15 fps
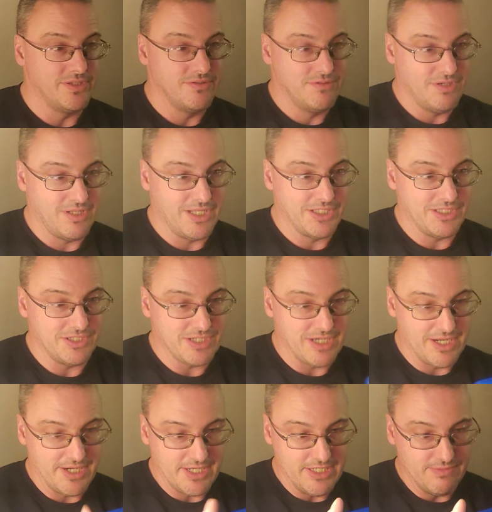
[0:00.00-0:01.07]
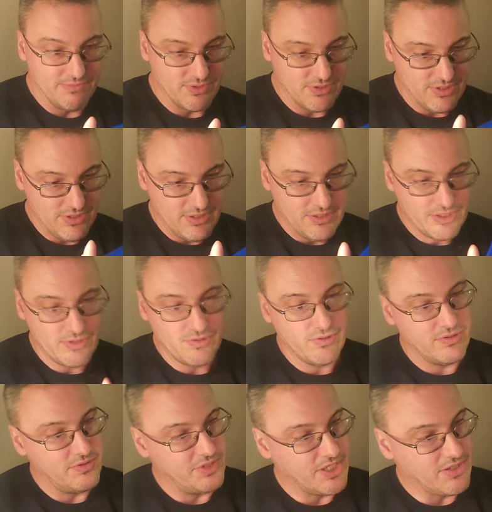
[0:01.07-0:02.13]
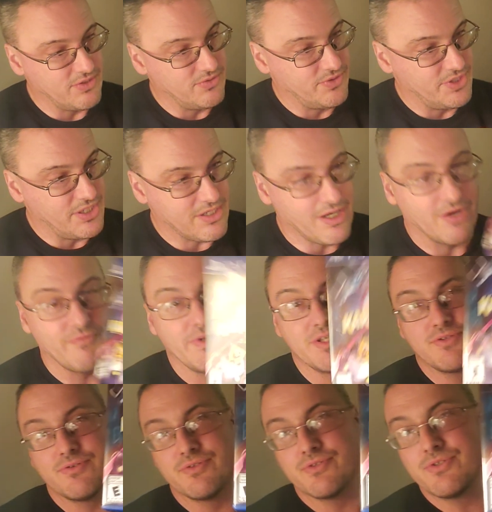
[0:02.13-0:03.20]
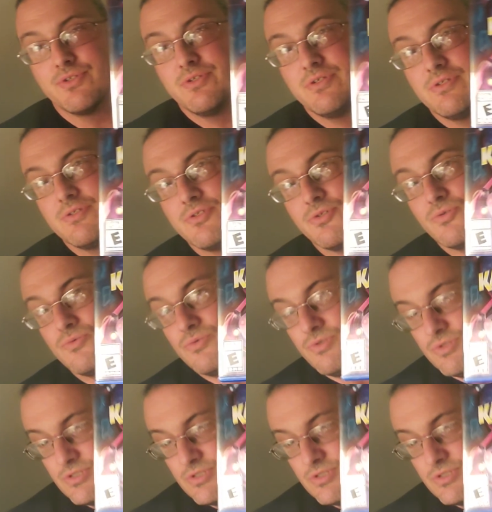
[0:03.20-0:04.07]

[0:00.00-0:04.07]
and I like these kind of games. So Nickelodeon kart racers too.